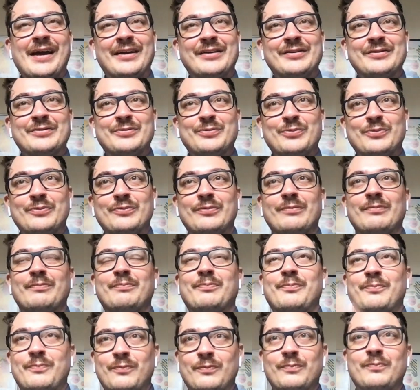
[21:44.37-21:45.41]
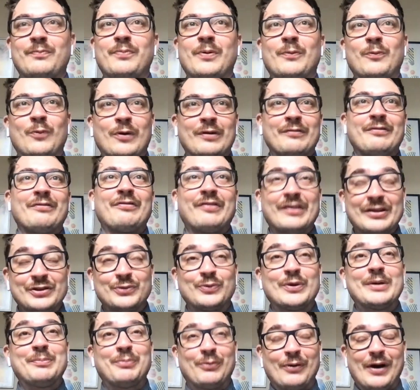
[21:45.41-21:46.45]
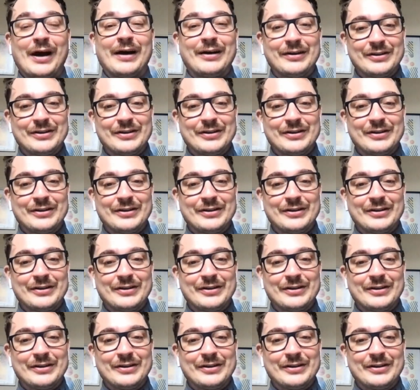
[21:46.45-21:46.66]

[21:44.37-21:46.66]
And one of the things we